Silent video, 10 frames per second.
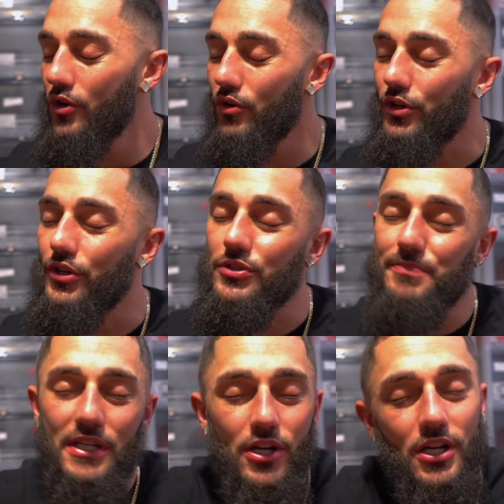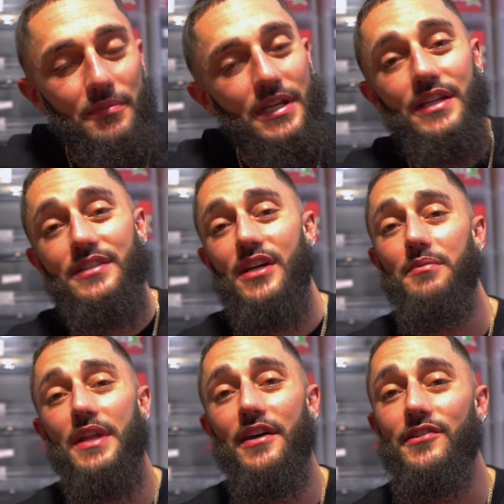Or, you know, speaking on them in any type
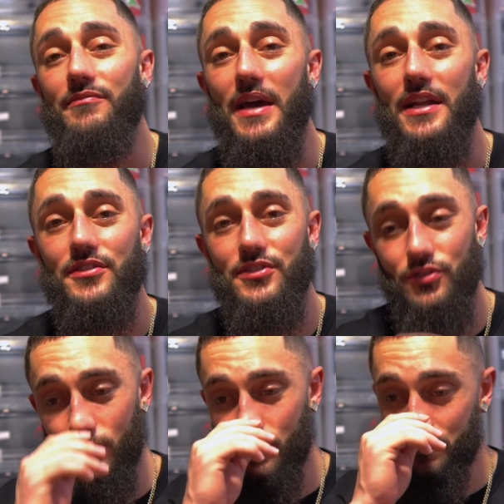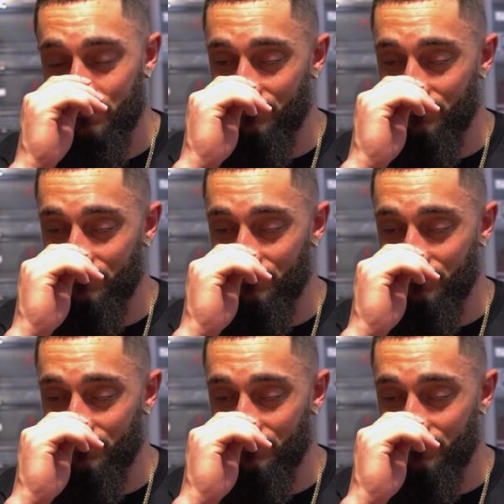of negative manner. So,